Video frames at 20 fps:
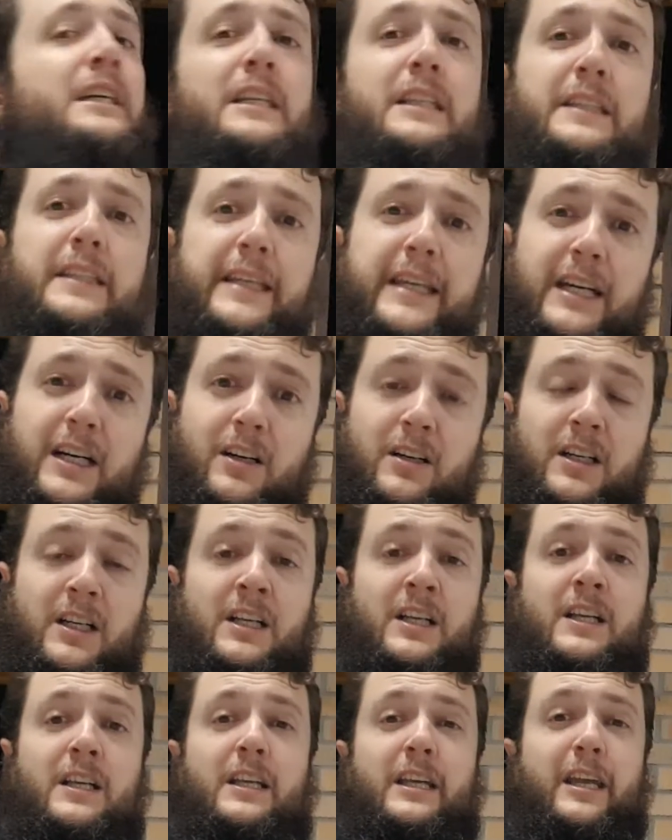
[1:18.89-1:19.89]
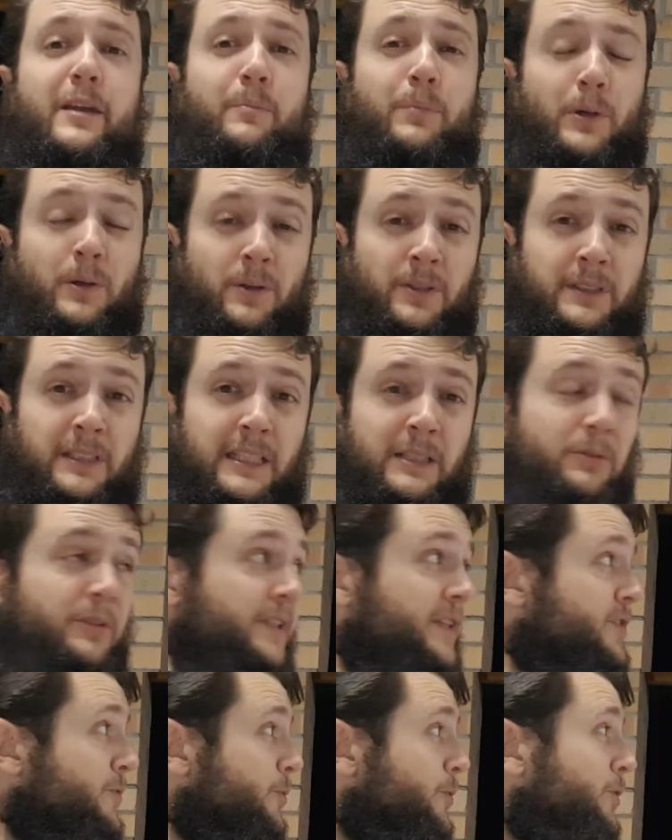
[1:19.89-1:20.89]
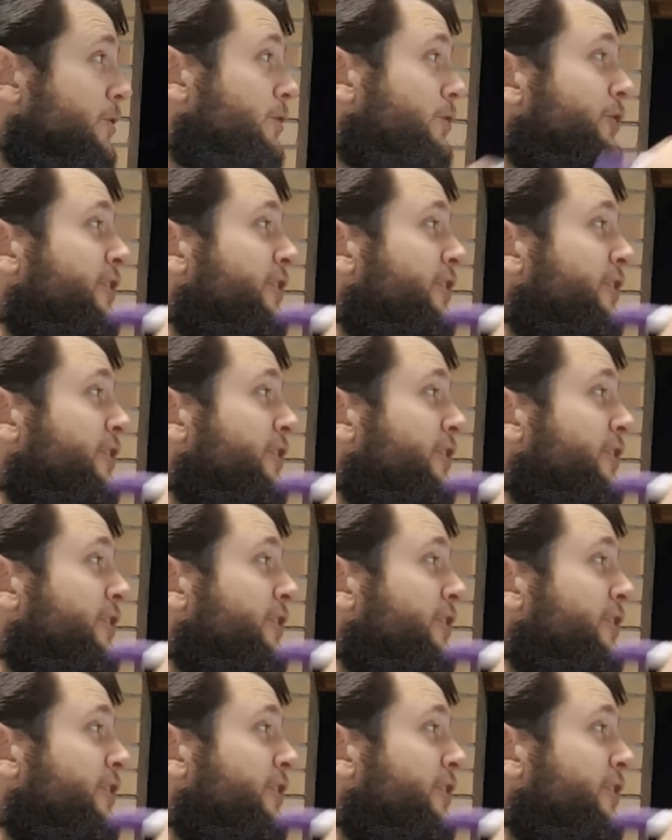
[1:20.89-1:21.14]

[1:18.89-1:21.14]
Now, importantly with this rule,